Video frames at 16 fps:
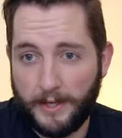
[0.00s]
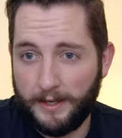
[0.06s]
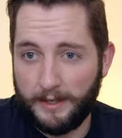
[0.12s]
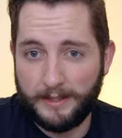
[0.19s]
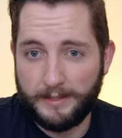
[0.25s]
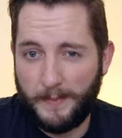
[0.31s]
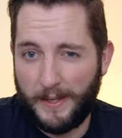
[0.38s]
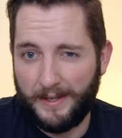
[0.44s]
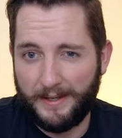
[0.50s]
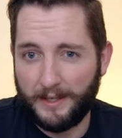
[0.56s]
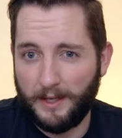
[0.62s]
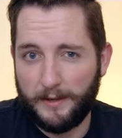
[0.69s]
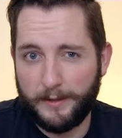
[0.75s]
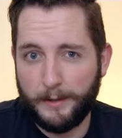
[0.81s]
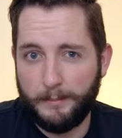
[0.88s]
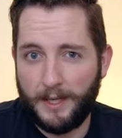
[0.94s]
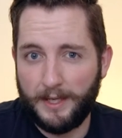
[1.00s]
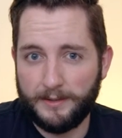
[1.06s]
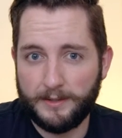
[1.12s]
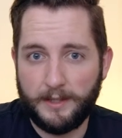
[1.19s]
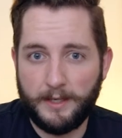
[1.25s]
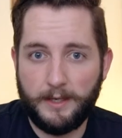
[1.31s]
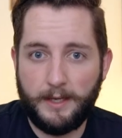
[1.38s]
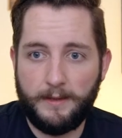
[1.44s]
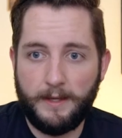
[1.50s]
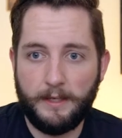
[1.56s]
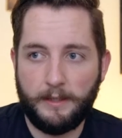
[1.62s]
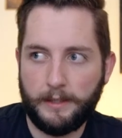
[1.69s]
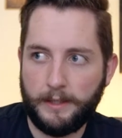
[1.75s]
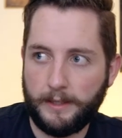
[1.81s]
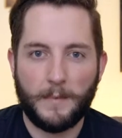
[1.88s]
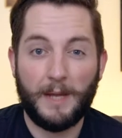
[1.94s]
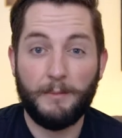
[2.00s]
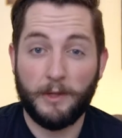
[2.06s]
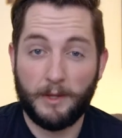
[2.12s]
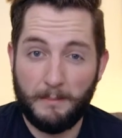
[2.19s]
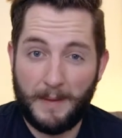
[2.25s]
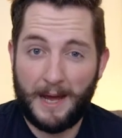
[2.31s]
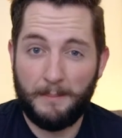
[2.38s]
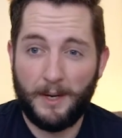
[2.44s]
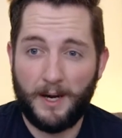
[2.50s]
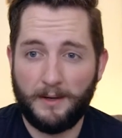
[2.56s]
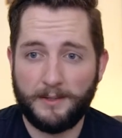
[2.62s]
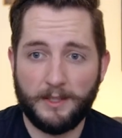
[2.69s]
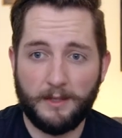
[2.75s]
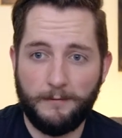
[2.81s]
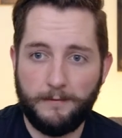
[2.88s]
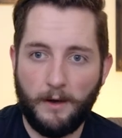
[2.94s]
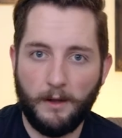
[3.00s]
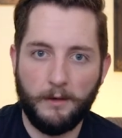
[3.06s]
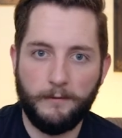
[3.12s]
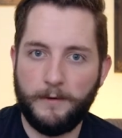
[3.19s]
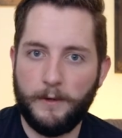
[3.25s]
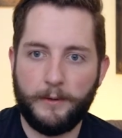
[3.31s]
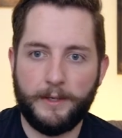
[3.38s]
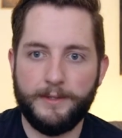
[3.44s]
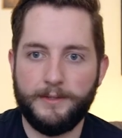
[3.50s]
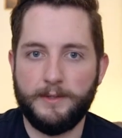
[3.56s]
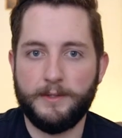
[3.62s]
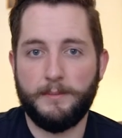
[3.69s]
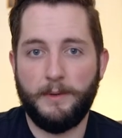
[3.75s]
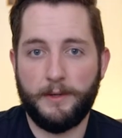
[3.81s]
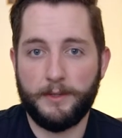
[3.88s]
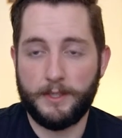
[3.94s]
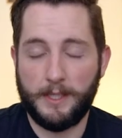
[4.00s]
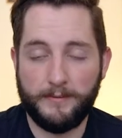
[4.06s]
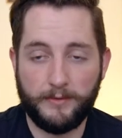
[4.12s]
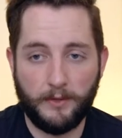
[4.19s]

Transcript: I, I spent like a hundred bucks on it, I think, and it came with a matte box and a follow focus and some other stuff.